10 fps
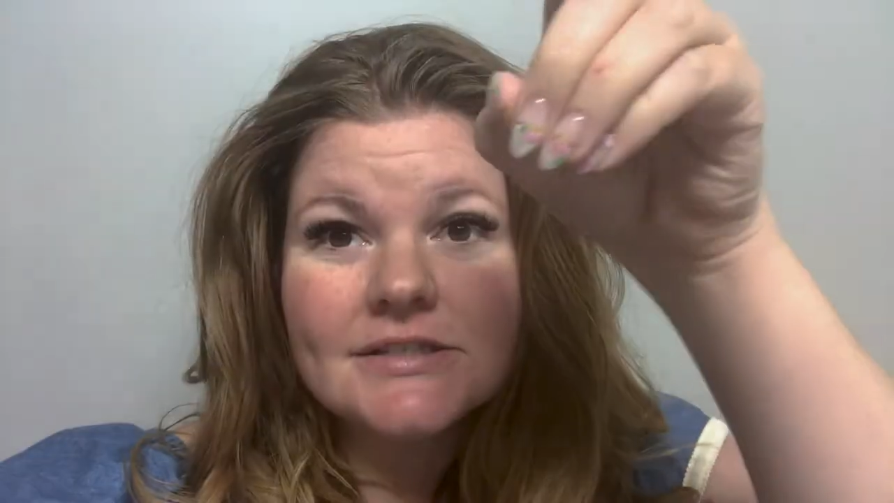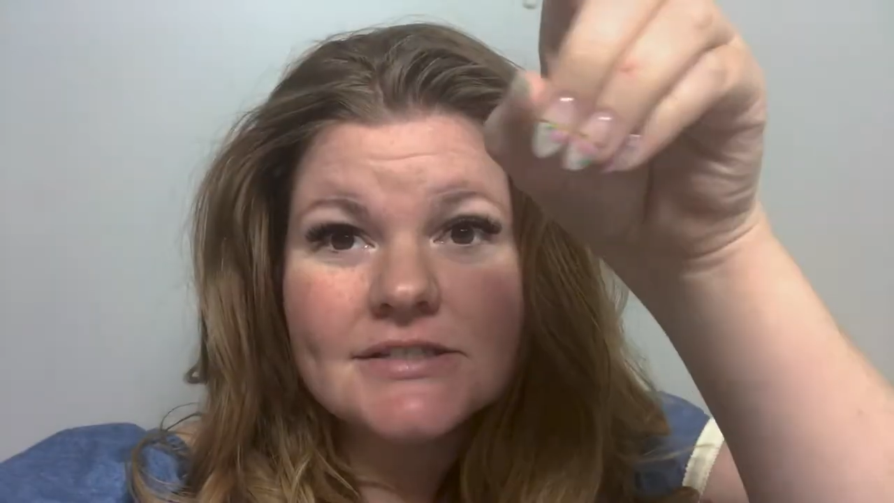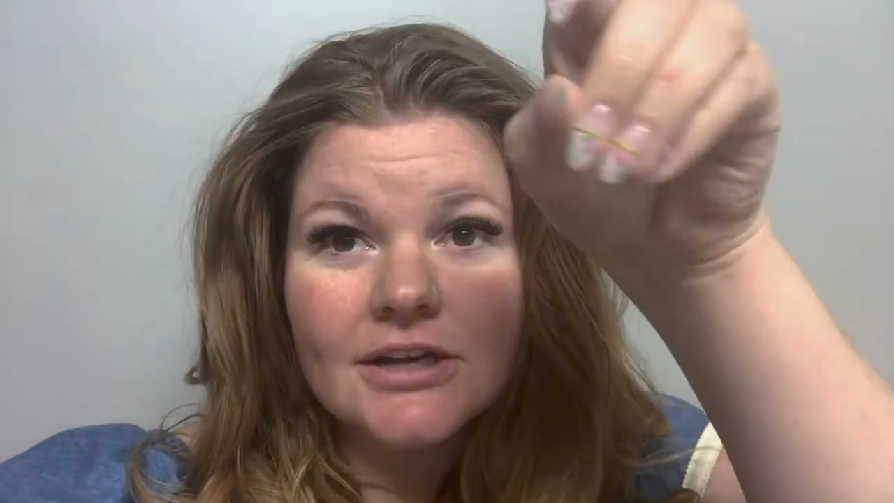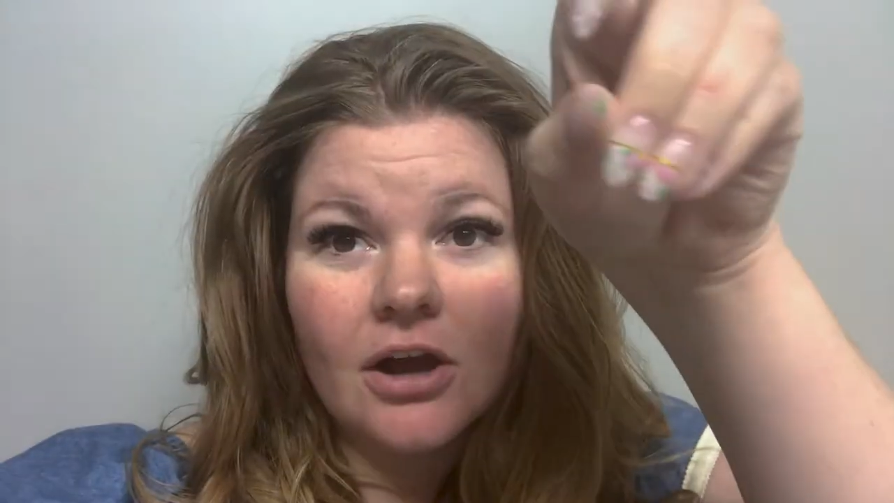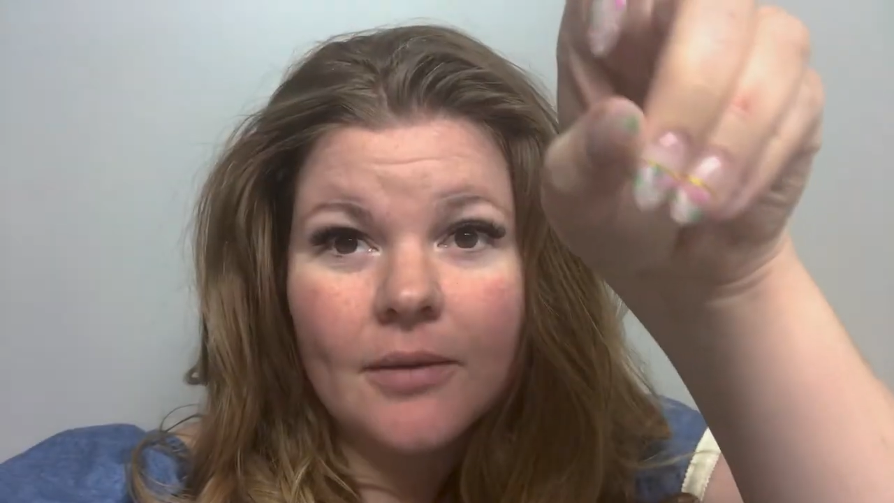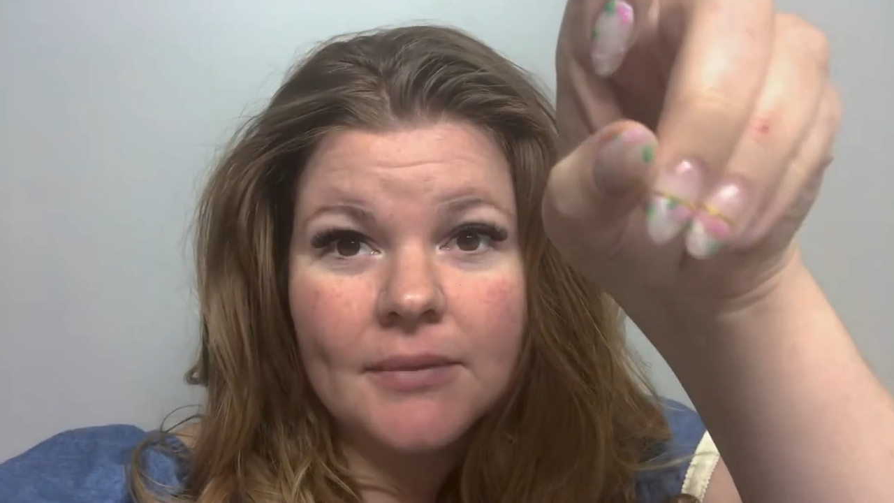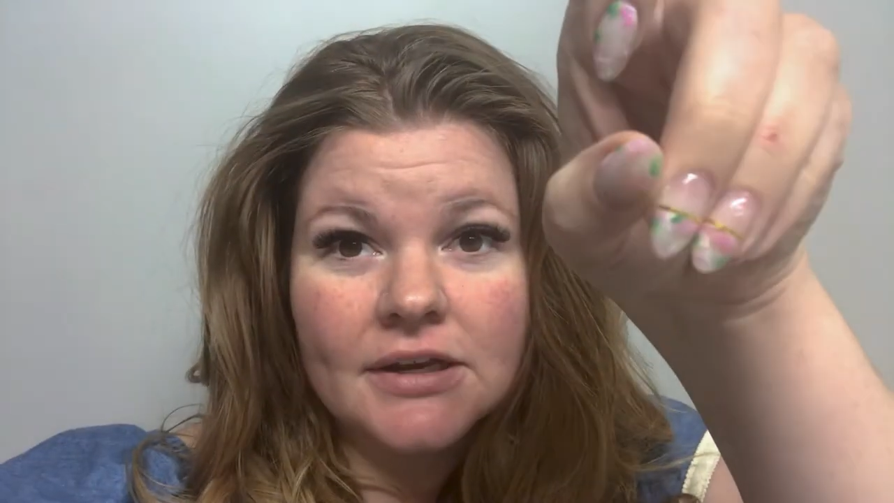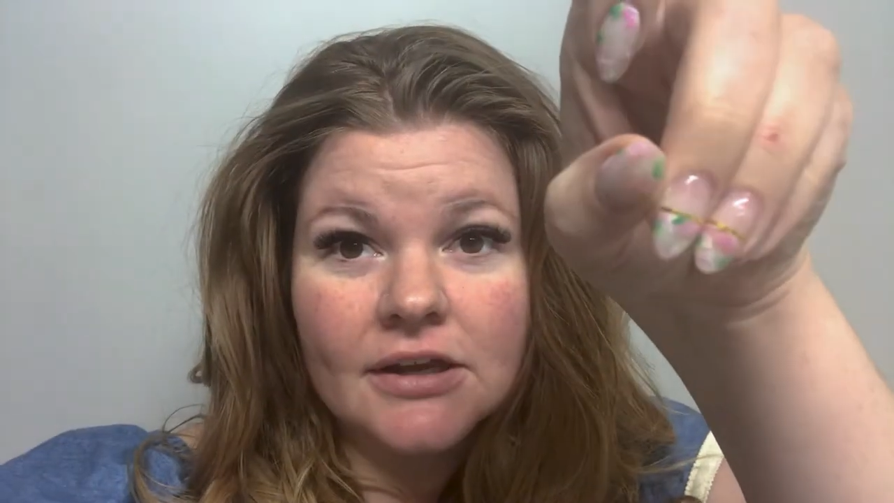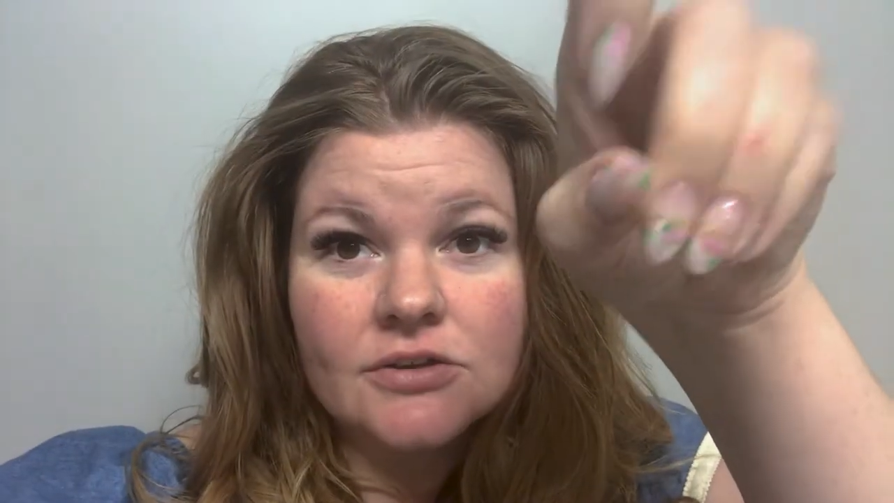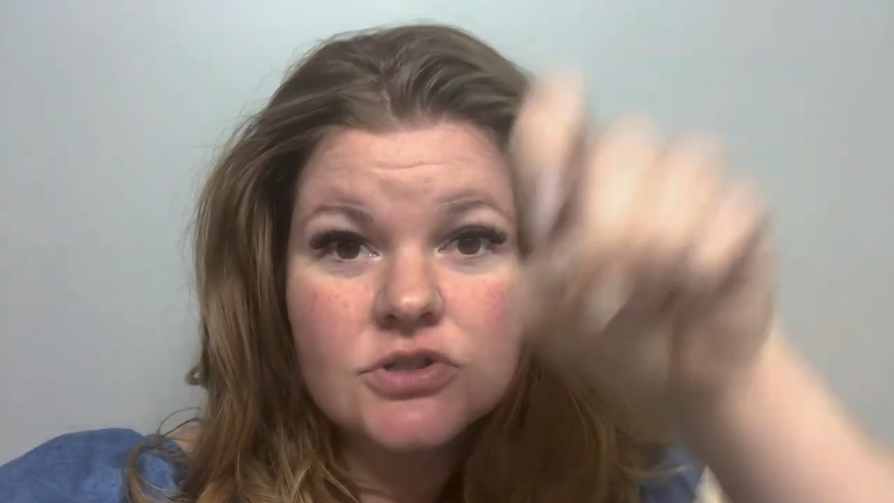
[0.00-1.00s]
Just did it on my
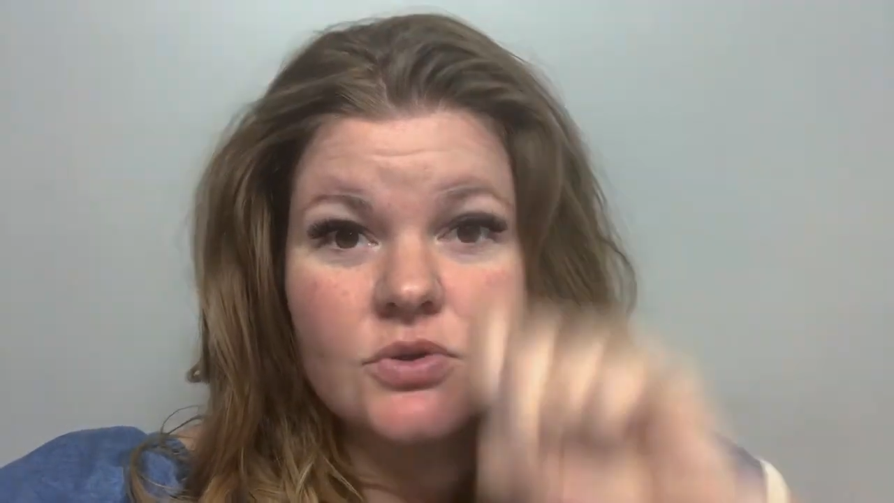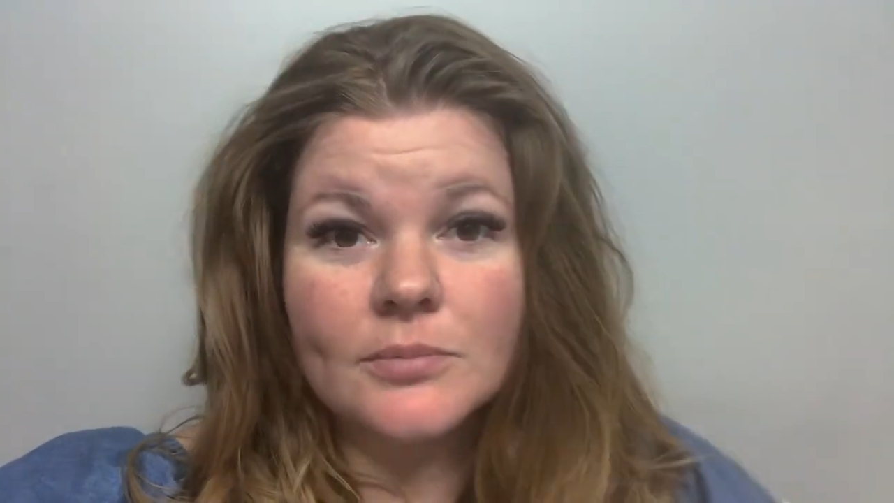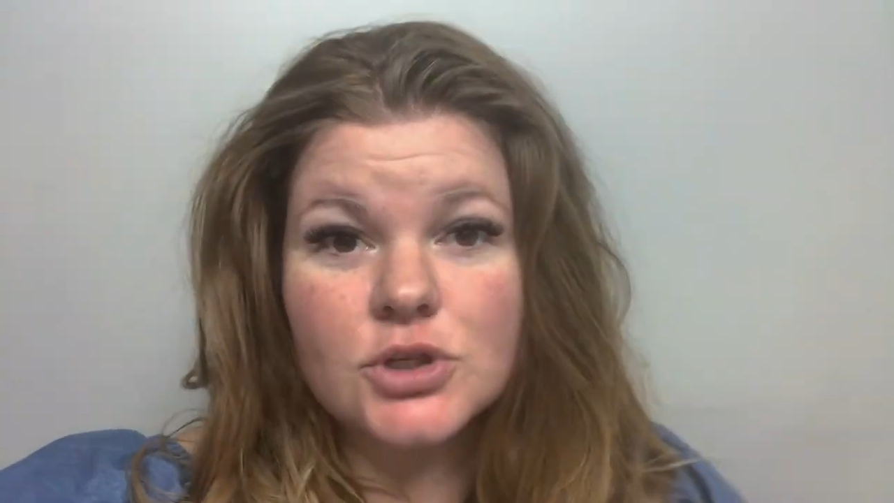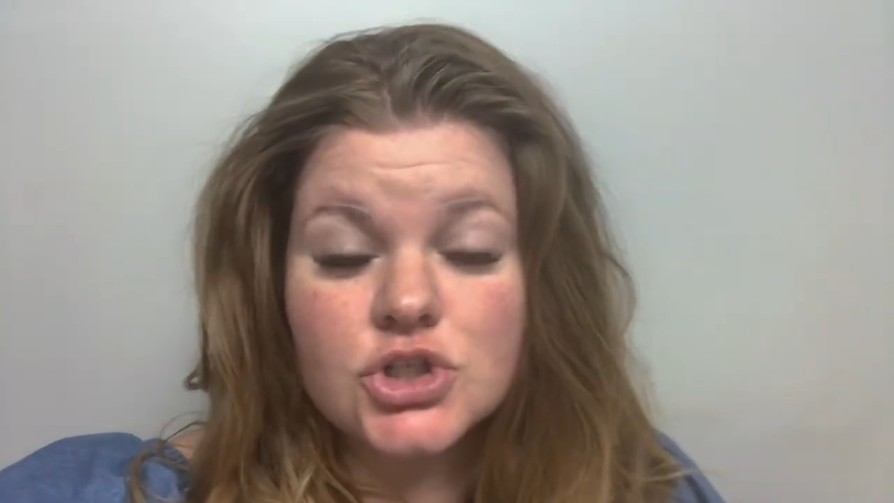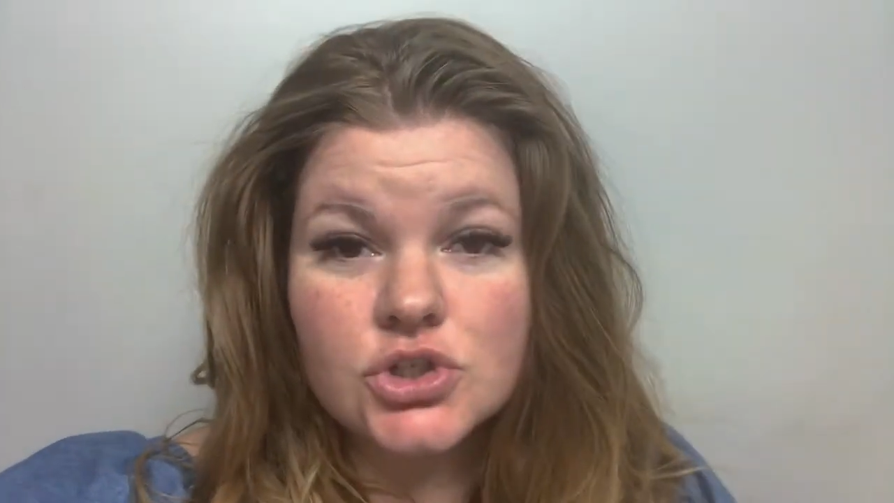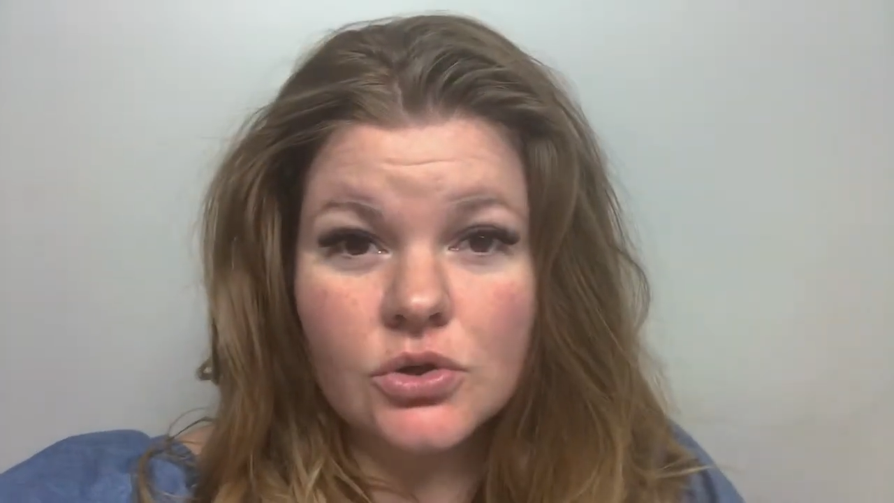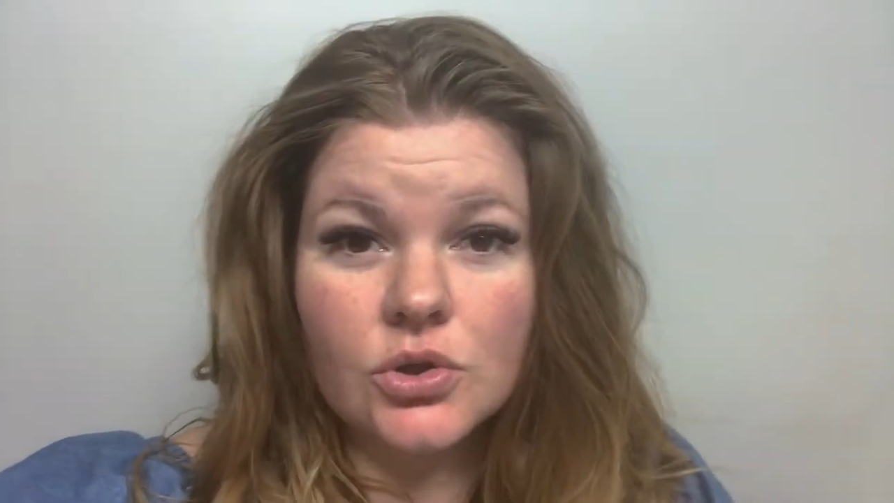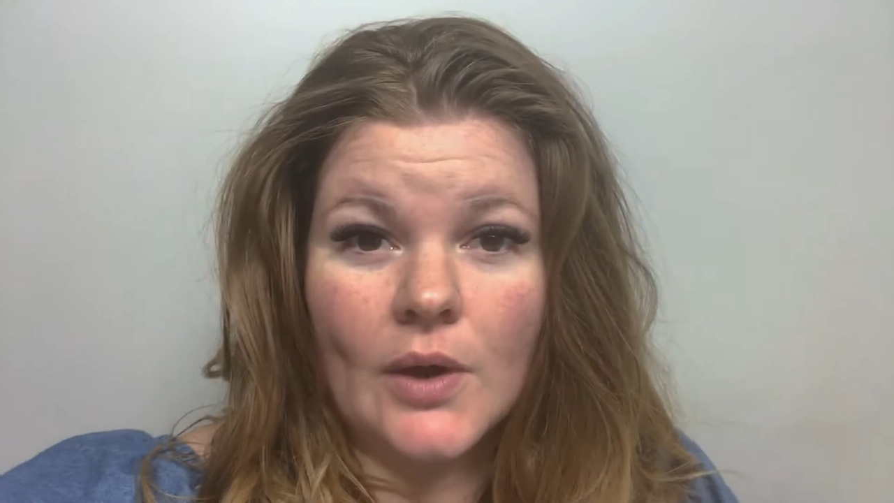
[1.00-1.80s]
nails, so I'm gonna show you